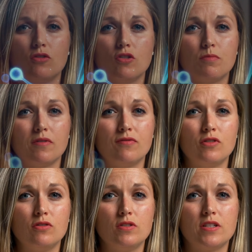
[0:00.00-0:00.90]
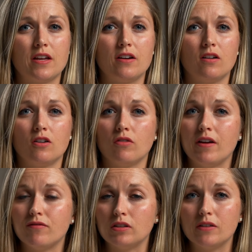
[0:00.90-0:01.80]
group of foods that are great
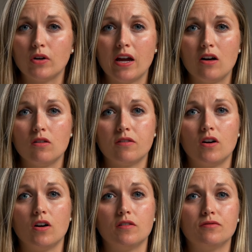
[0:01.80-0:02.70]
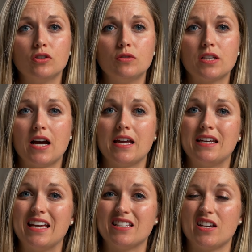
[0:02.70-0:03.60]
for liver health are fruits high in
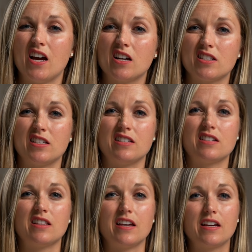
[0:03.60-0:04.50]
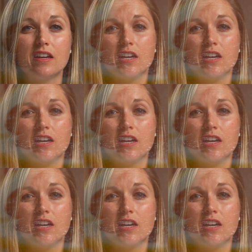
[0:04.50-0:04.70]
antioxidants like